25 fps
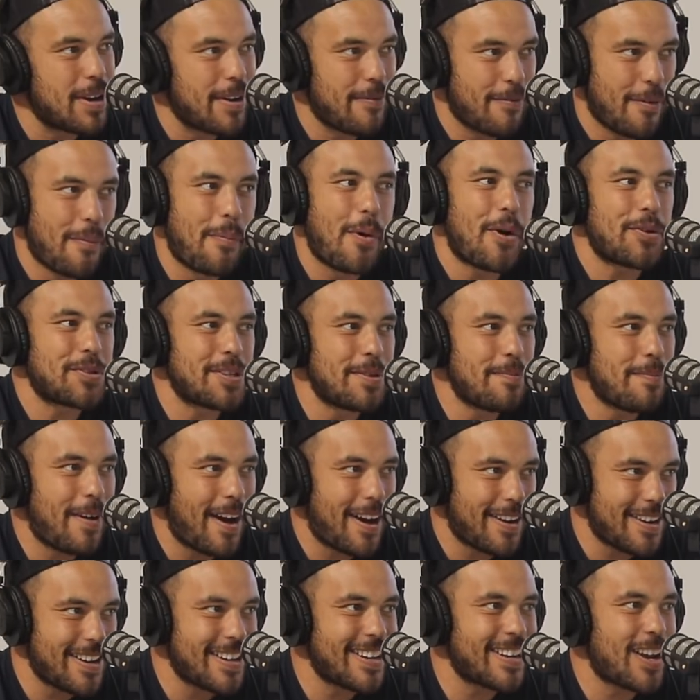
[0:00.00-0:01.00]
bit of a boxing
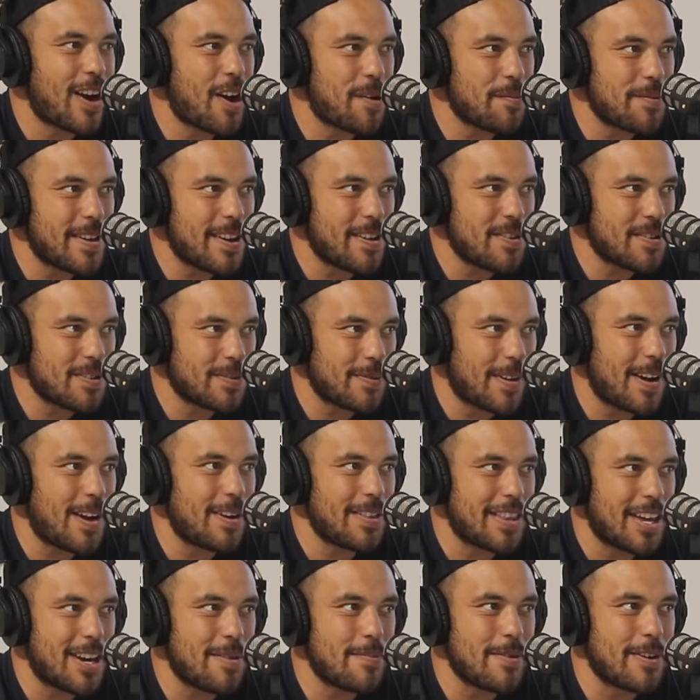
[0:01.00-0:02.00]
partner to go up there.
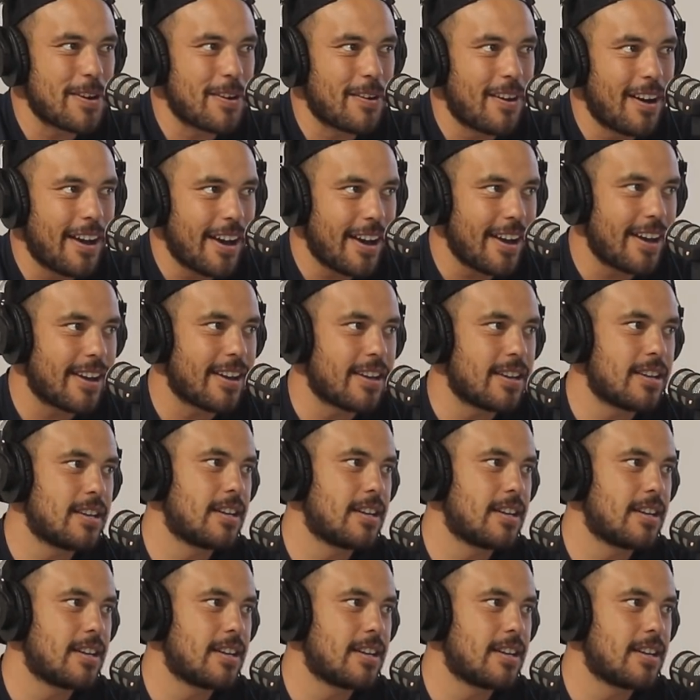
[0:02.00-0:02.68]
That'd be all right.